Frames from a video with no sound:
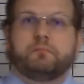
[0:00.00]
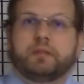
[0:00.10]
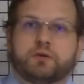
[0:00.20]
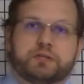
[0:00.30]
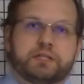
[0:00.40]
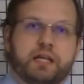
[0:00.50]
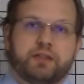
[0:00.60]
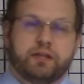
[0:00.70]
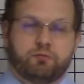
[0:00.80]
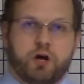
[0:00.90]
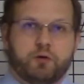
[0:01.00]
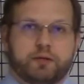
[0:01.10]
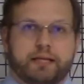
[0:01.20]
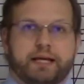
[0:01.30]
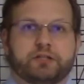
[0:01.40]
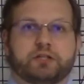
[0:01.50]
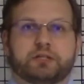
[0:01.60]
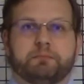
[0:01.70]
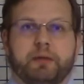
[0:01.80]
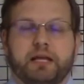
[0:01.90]
there's nothing wrong with that.
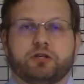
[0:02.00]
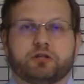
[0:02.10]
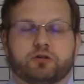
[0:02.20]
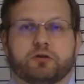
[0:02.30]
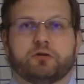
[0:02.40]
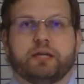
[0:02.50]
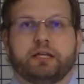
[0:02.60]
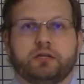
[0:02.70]
Just make sure that